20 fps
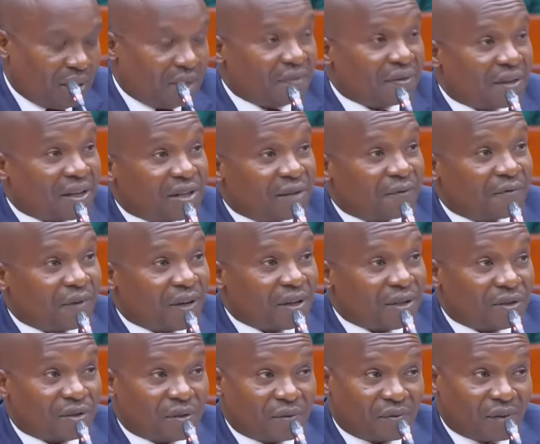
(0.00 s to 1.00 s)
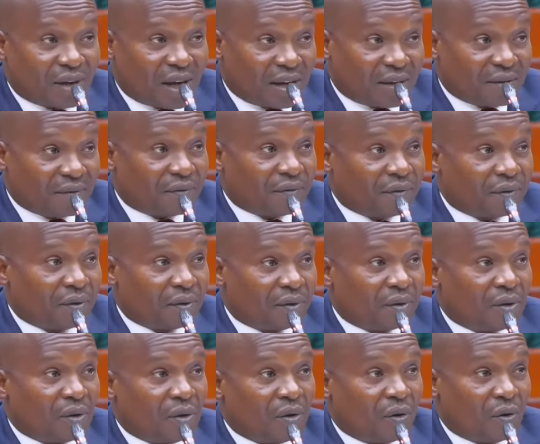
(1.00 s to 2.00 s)
in the defense of life
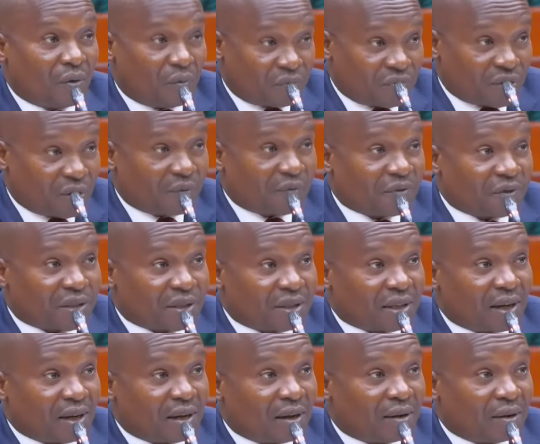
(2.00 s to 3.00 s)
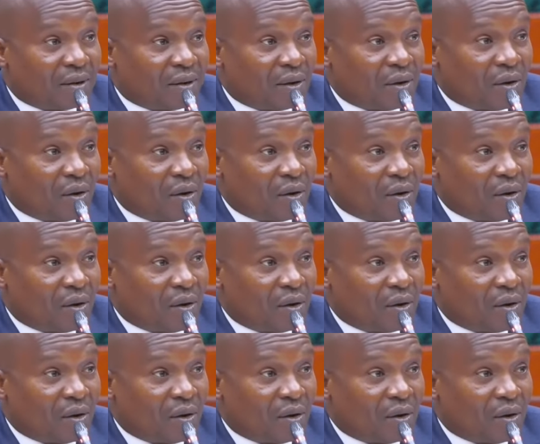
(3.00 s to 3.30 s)
of the officer